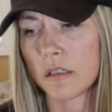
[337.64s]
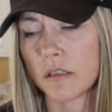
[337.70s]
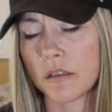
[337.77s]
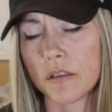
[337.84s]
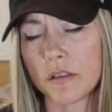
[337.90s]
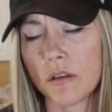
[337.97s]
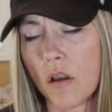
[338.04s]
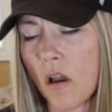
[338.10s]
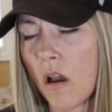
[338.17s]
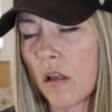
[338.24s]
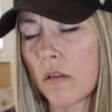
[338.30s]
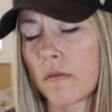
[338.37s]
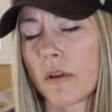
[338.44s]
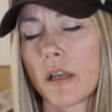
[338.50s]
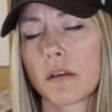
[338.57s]
just
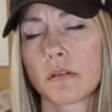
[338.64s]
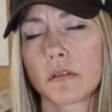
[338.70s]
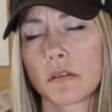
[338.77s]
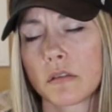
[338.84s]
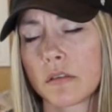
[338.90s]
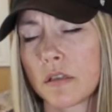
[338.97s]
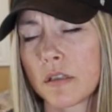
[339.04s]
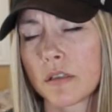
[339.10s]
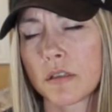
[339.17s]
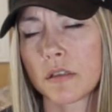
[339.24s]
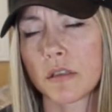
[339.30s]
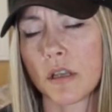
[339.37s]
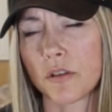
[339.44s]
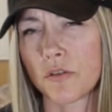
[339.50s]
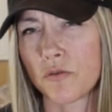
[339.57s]
all around just
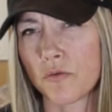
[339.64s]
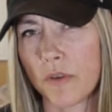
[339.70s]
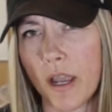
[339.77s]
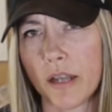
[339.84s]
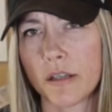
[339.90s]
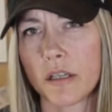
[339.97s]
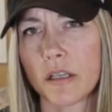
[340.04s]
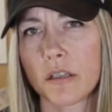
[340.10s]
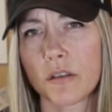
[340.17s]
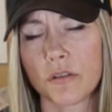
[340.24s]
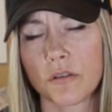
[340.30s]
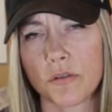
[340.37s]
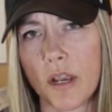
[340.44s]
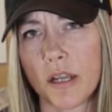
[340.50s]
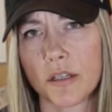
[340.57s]
a tragic,
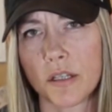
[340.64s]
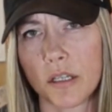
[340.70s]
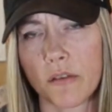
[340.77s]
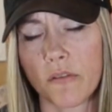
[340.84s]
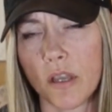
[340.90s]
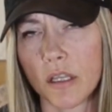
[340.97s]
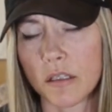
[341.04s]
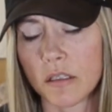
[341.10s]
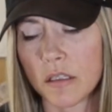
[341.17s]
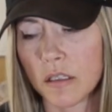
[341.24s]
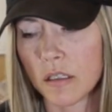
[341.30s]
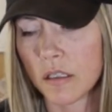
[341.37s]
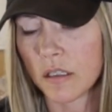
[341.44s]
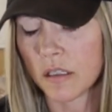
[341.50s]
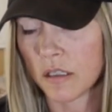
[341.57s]
tragic event.
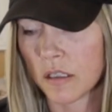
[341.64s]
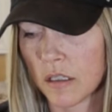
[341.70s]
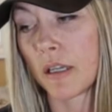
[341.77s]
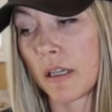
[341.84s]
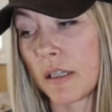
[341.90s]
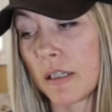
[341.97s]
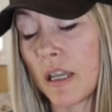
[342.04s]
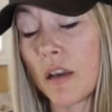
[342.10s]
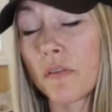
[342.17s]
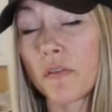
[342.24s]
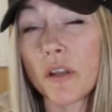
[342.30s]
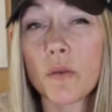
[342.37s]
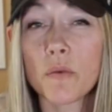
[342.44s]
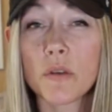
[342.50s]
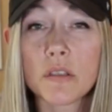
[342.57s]
Now, if
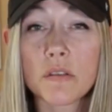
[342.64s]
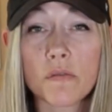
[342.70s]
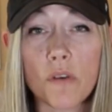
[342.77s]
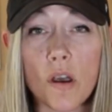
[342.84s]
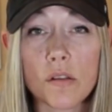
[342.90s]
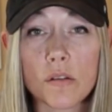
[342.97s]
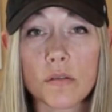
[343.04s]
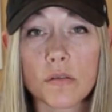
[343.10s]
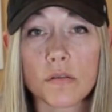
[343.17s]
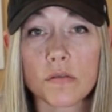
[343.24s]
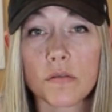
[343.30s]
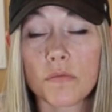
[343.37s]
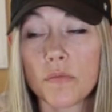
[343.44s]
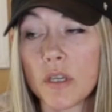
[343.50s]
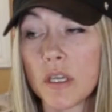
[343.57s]
anyone's followed
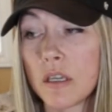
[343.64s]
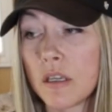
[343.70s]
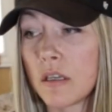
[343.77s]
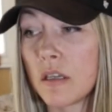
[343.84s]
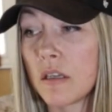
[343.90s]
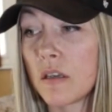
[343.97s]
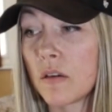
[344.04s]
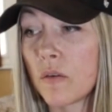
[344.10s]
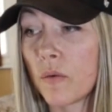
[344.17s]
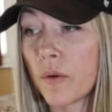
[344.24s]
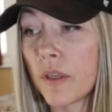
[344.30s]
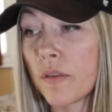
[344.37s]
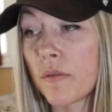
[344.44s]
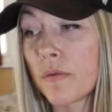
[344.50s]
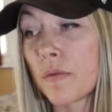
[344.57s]
me
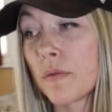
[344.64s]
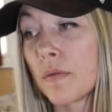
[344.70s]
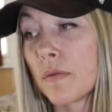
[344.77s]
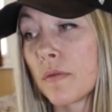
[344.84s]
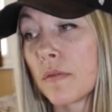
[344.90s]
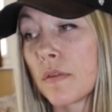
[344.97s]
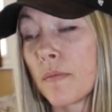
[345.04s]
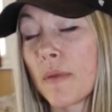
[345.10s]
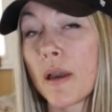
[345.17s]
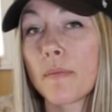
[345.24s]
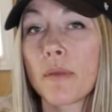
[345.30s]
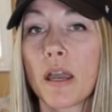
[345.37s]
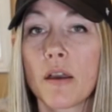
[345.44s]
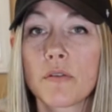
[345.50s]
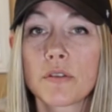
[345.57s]
going through the
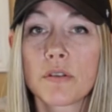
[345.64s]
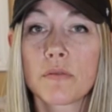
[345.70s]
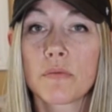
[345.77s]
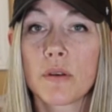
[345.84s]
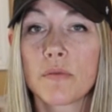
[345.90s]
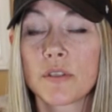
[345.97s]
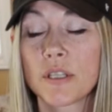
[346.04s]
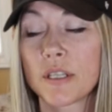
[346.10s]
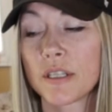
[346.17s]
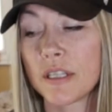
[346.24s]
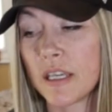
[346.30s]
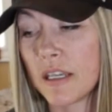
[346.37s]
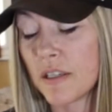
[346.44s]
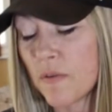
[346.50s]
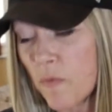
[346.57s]
map house on Rainbow Six
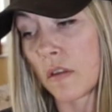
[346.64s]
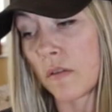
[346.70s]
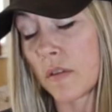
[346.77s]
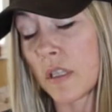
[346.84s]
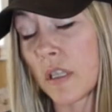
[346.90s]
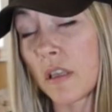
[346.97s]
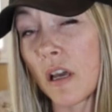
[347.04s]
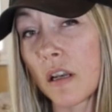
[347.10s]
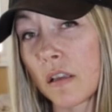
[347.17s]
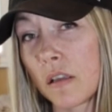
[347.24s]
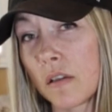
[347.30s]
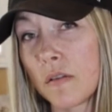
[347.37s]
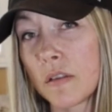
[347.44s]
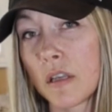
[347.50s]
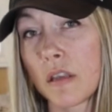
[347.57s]
Siege, there's a lot of
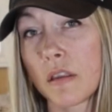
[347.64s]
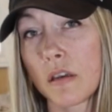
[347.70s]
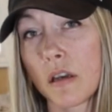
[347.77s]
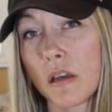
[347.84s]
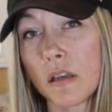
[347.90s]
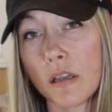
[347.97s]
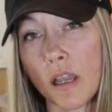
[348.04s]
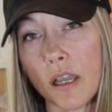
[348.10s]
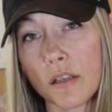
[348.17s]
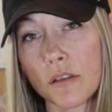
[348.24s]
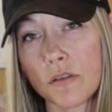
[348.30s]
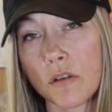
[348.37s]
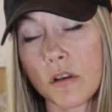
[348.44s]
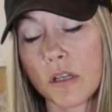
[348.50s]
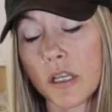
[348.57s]
clues I thought had
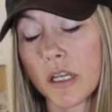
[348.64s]
strong